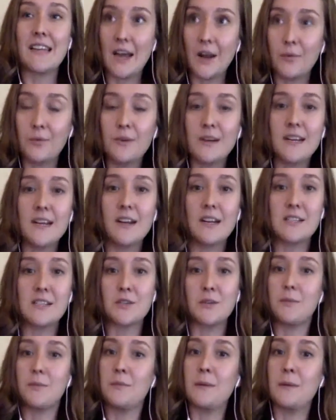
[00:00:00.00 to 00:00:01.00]
get a really
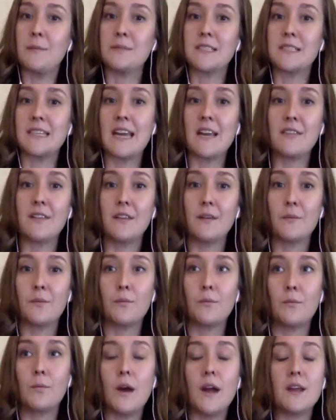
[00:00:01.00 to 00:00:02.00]
nice group of people
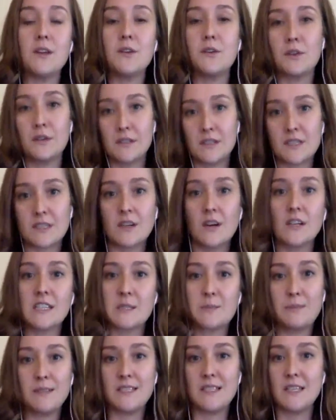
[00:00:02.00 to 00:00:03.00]
together where you can
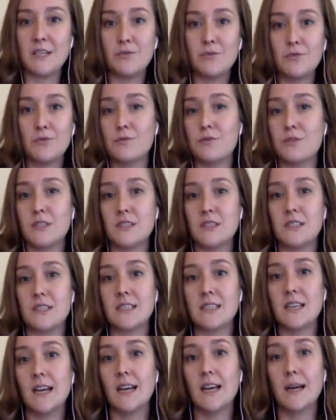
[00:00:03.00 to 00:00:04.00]
start splitting your
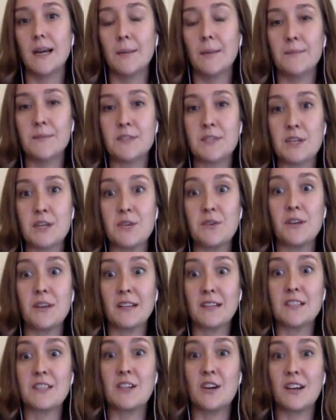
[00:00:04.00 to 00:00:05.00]
orders, so you
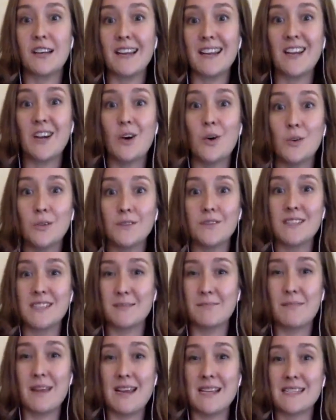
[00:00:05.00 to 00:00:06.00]
can start getting hold of
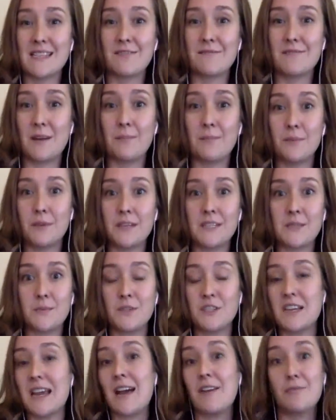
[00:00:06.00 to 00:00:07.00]
these amazing fabrics
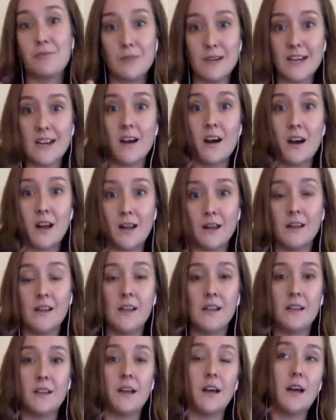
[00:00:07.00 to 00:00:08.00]
which have really high
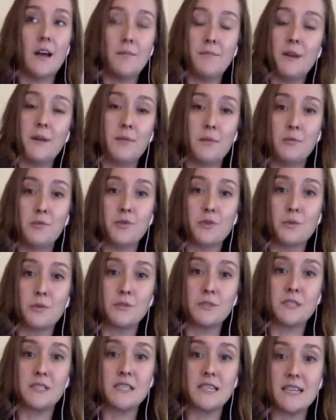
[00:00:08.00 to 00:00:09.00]
minimum order
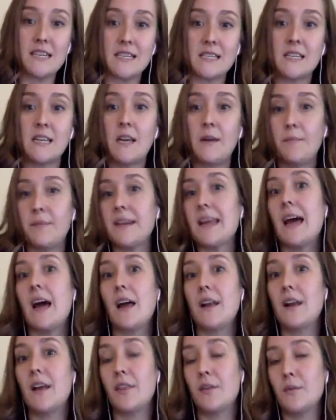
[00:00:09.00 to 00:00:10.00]
quantities. But yeah,
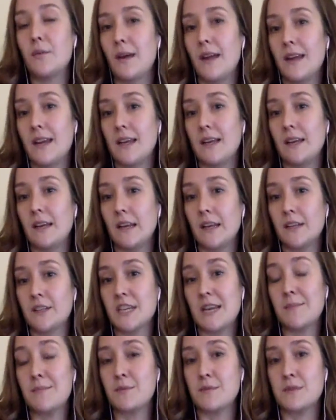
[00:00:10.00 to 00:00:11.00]
another way, like
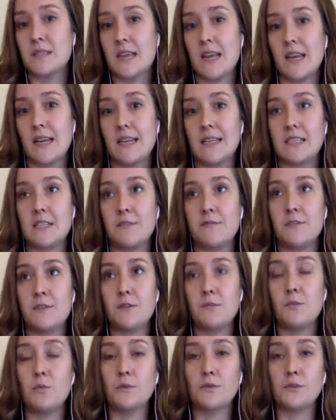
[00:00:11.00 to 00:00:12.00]
James was saying, is if
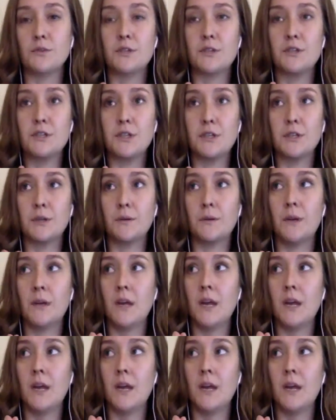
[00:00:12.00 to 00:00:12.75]
you want to do